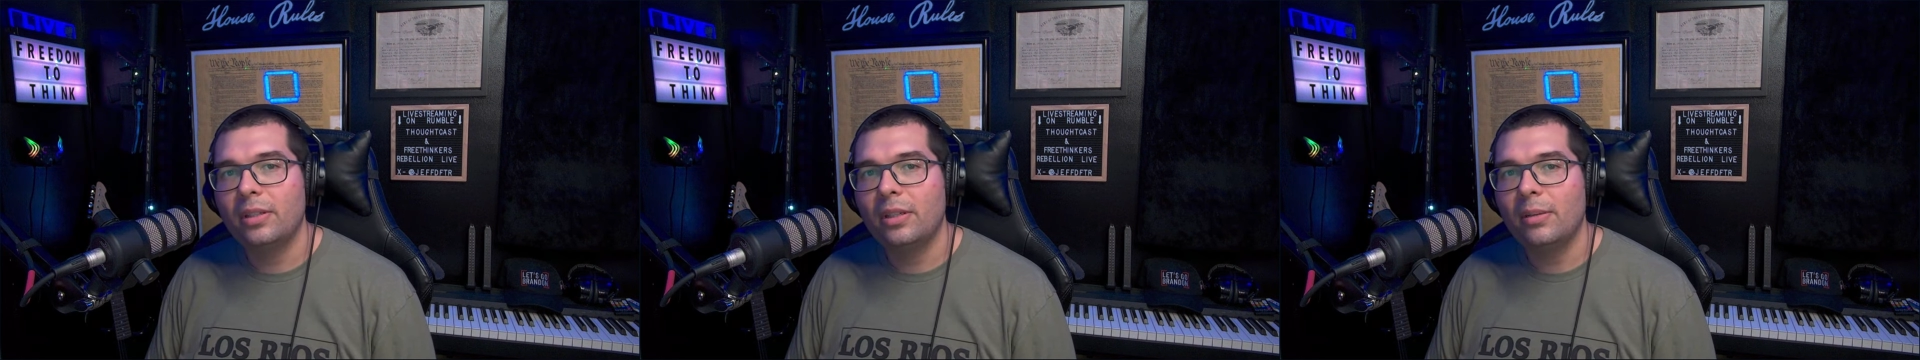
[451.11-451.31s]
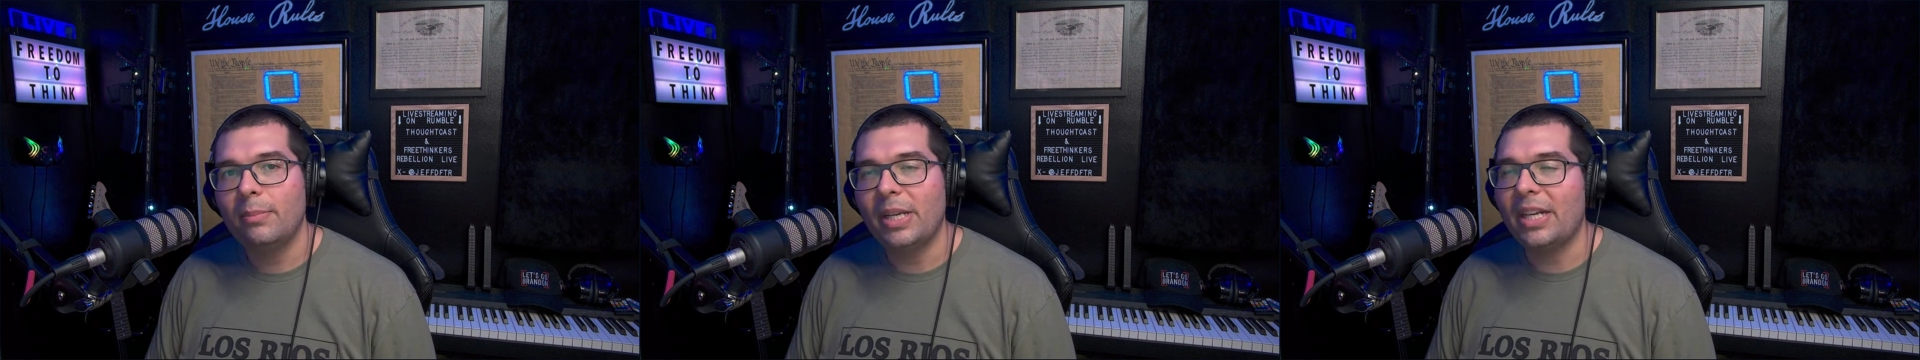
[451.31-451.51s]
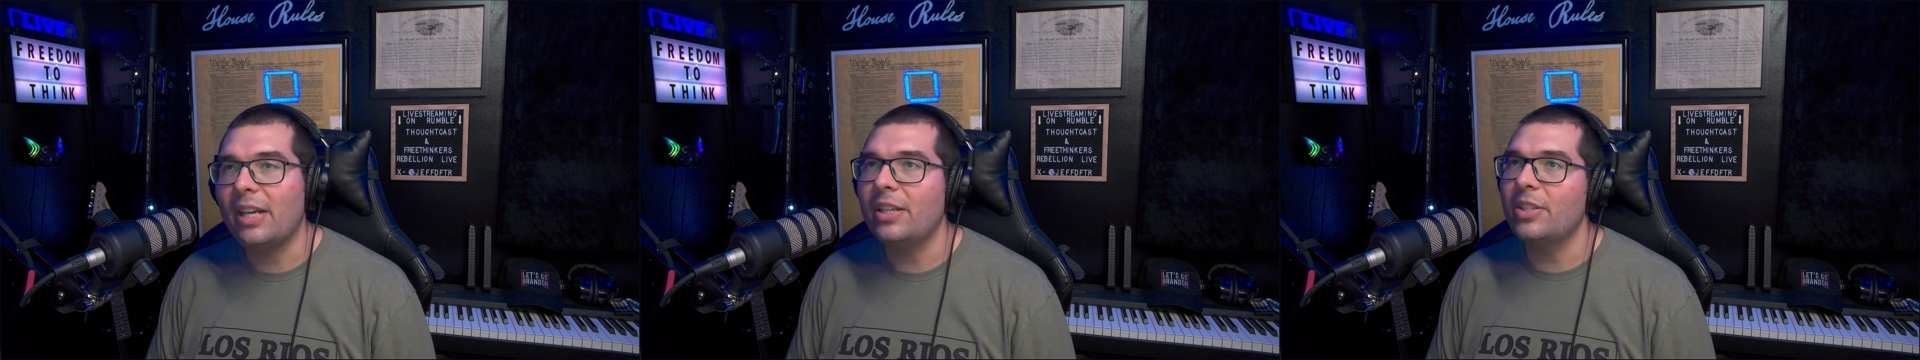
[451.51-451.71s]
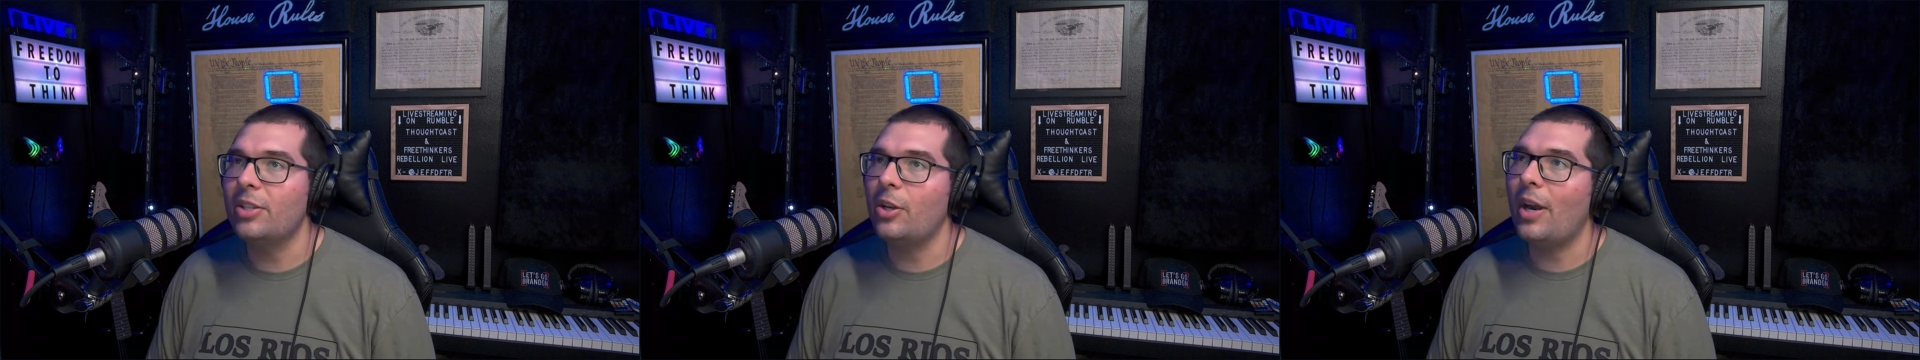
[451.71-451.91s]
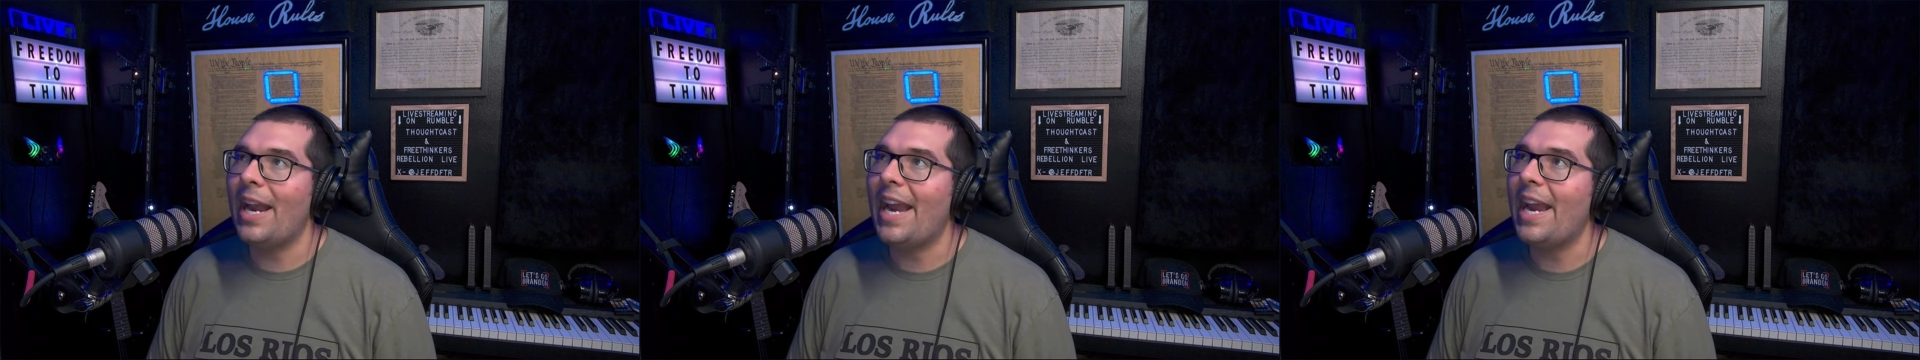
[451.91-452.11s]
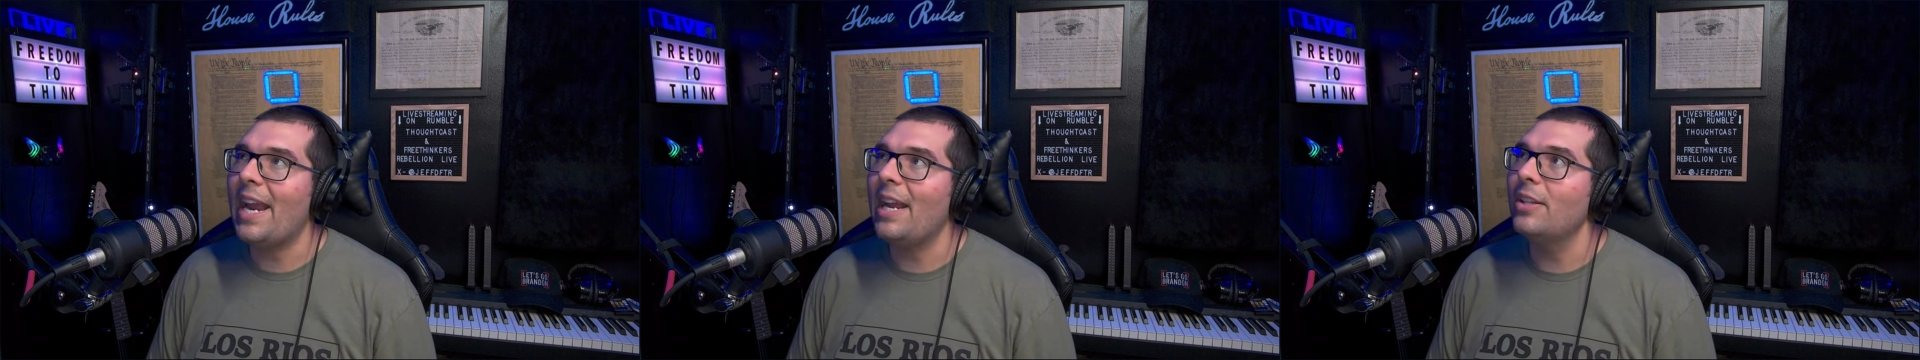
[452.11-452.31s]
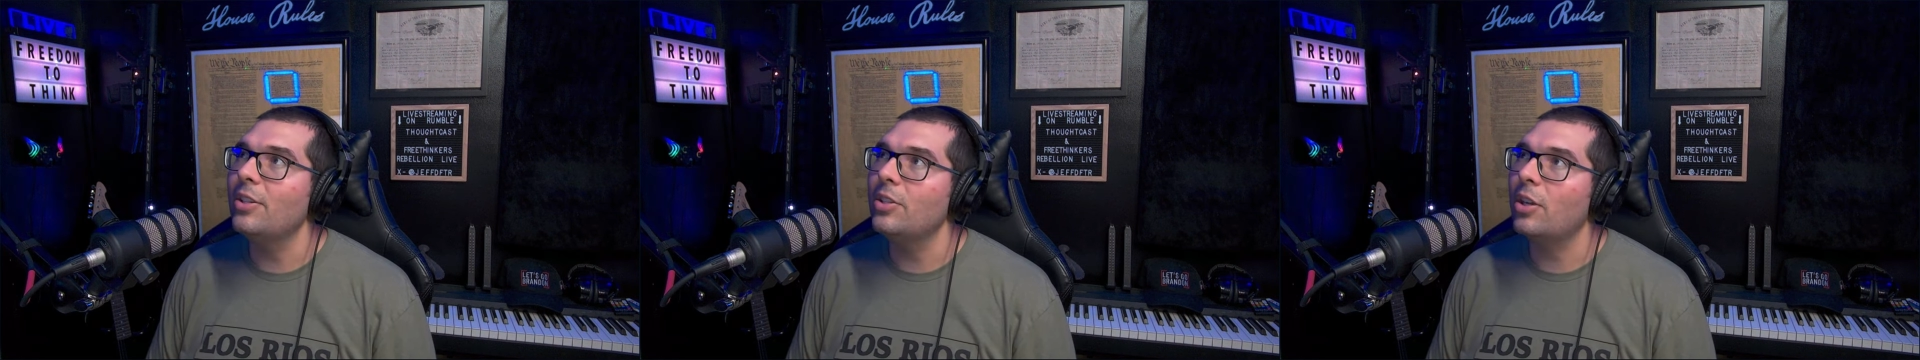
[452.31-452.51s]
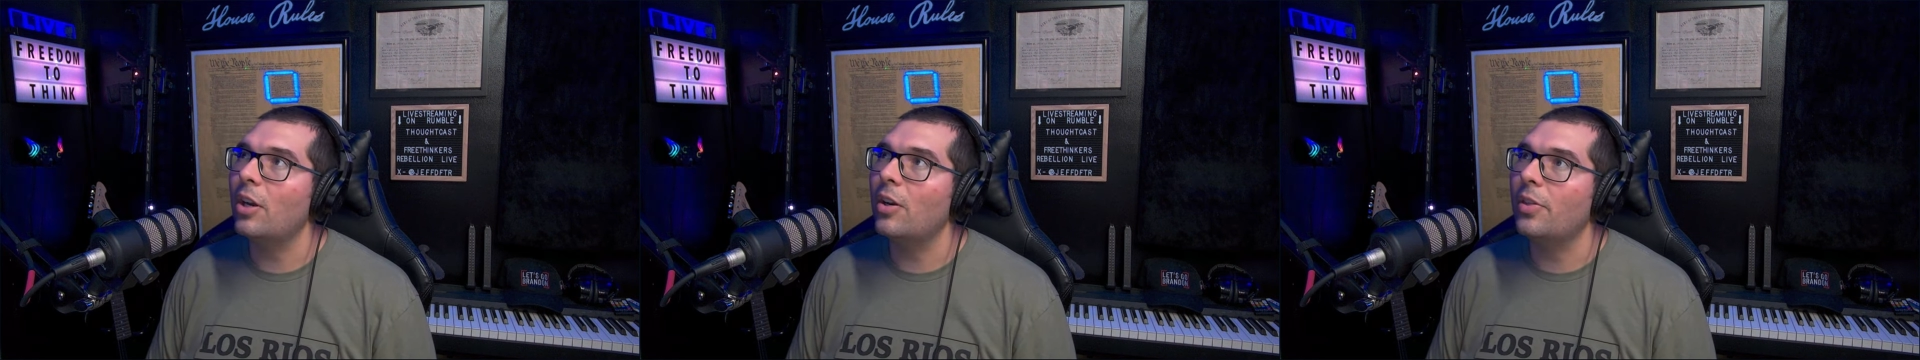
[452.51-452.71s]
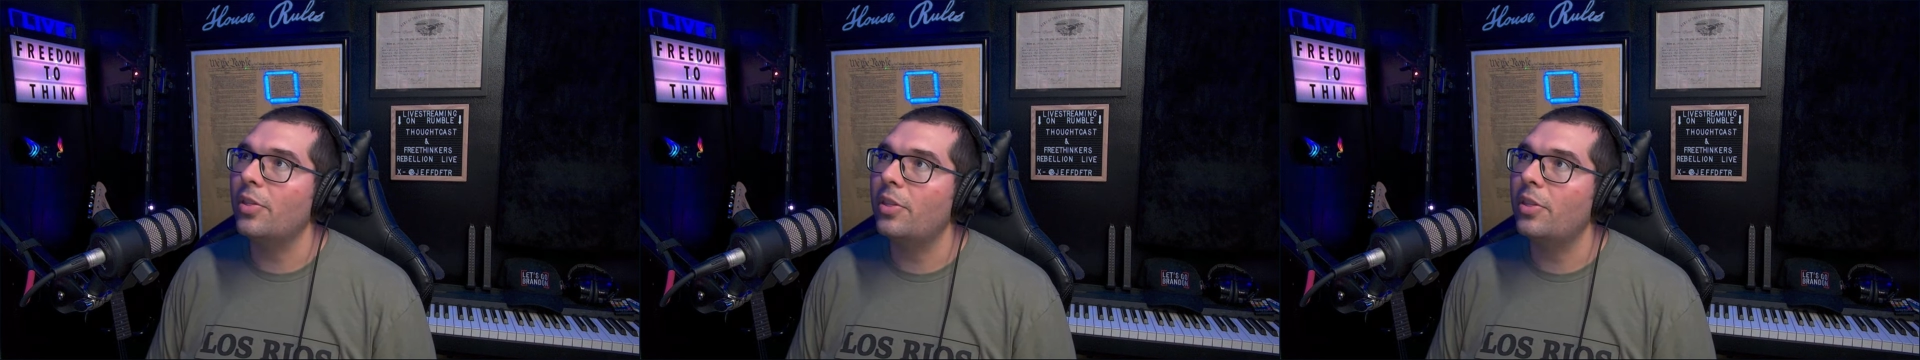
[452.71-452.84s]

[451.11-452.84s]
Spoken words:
Because their hands are,